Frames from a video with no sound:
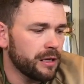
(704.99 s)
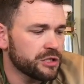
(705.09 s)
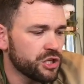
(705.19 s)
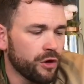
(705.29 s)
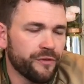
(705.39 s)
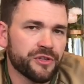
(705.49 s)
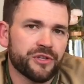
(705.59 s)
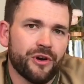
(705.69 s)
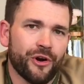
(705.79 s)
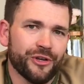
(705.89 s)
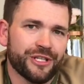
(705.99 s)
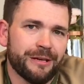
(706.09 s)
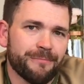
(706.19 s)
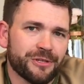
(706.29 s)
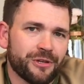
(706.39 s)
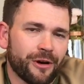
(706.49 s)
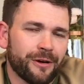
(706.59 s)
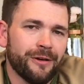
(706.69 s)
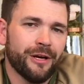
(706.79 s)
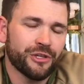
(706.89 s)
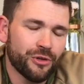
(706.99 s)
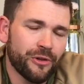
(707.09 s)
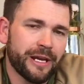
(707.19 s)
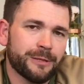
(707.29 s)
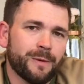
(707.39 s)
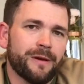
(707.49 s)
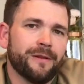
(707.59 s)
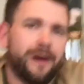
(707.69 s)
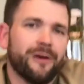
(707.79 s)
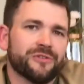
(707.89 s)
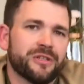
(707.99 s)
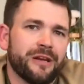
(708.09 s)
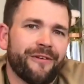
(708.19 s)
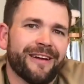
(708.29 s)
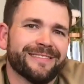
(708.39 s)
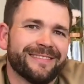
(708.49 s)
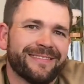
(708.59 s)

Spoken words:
solvents on your timber stock. Until the next one, I'll see you around.